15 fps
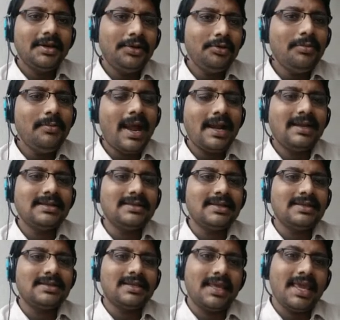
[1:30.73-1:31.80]
Two
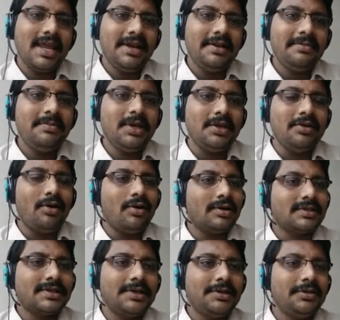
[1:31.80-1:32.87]
matrices A and B are
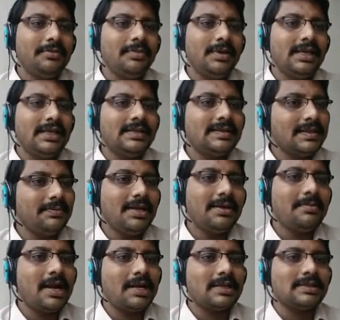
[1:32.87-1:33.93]
said to be similar
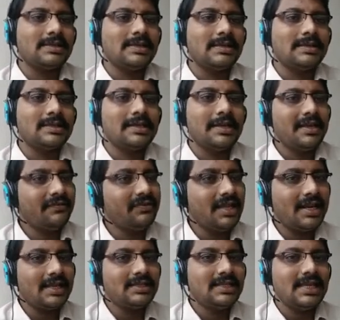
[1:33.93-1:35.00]
matrices if there
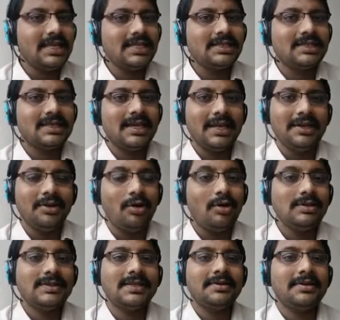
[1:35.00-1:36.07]
exists a
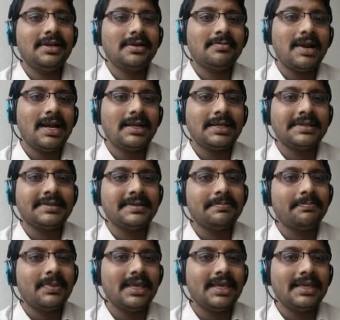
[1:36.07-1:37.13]
non-singular matrix
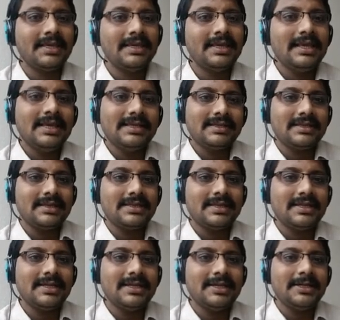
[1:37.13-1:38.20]
P such
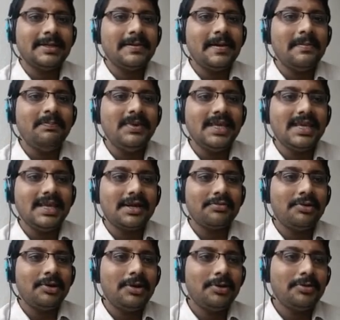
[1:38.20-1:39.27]
that B
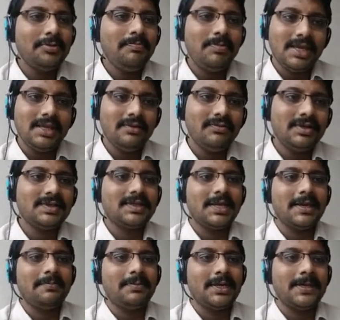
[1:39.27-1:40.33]
equal to P inverse
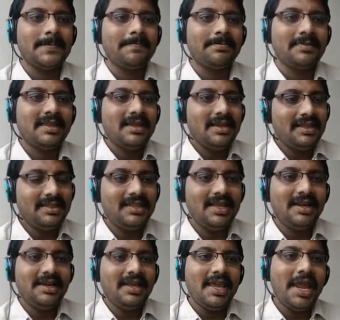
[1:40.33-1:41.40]
AP.
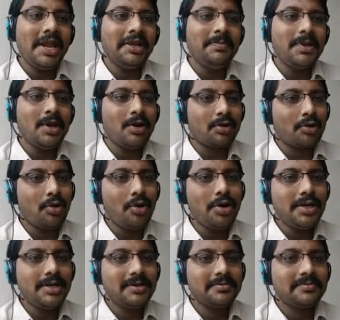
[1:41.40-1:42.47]
Then A and B are
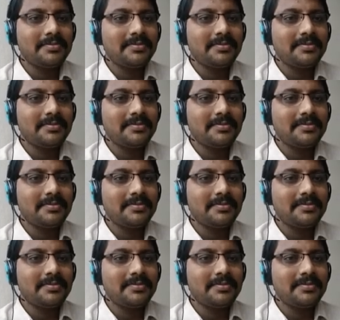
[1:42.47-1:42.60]
called